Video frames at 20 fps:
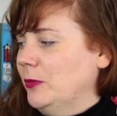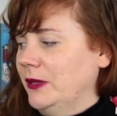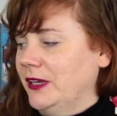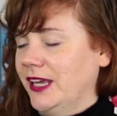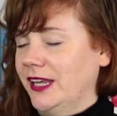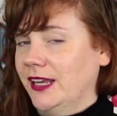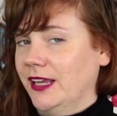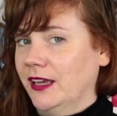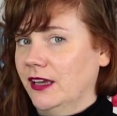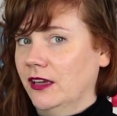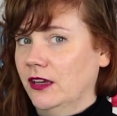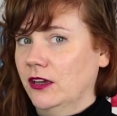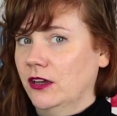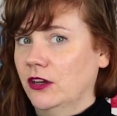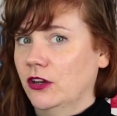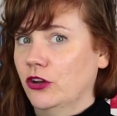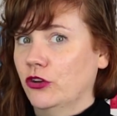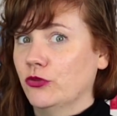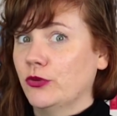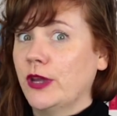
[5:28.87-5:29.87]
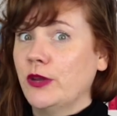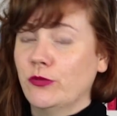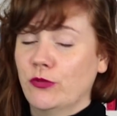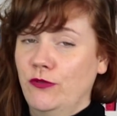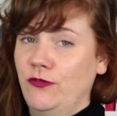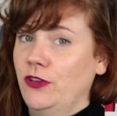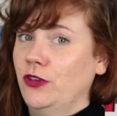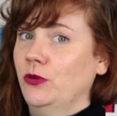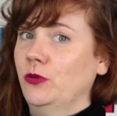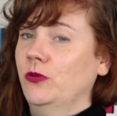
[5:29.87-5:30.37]
been getting great
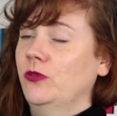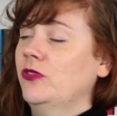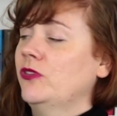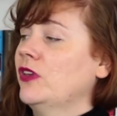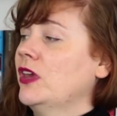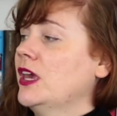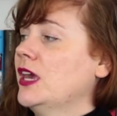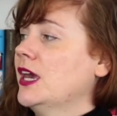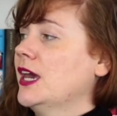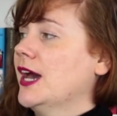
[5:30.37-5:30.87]
reviews,